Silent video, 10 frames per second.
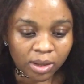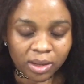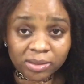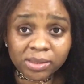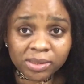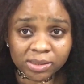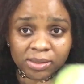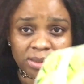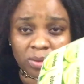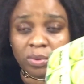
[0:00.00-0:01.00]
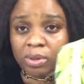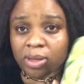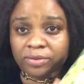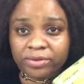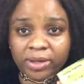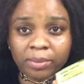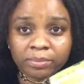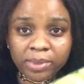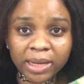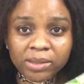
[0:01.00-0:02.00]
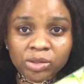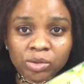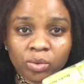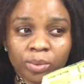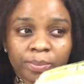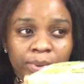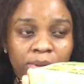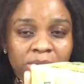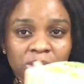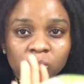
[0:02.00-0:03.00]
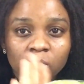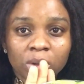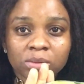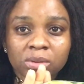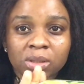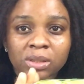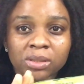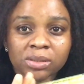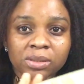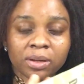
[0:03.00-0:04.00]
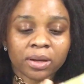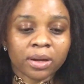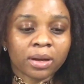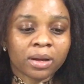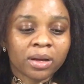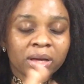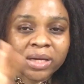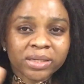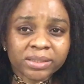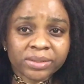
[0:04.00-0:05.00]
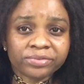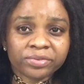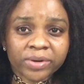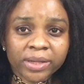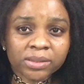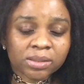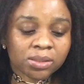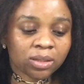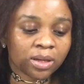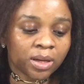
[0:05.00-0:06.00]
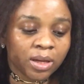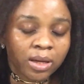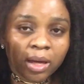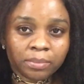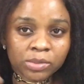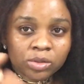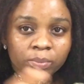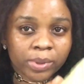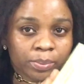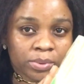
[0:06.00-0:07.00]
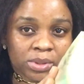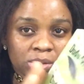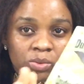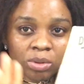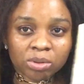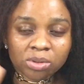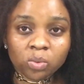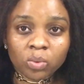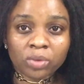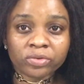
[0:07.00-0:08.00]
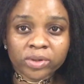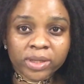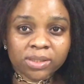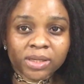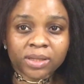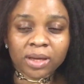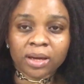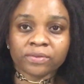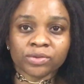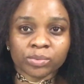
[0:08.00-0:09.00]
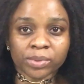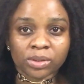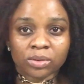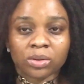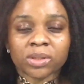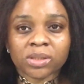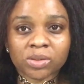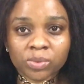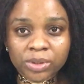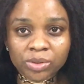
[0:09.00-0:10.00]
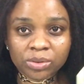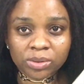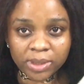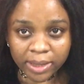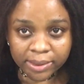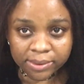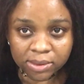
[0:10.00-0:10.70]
This is equally African black soap, but this one is different. Some people, this one doesn't work for their skin. I have to be honest with you guys.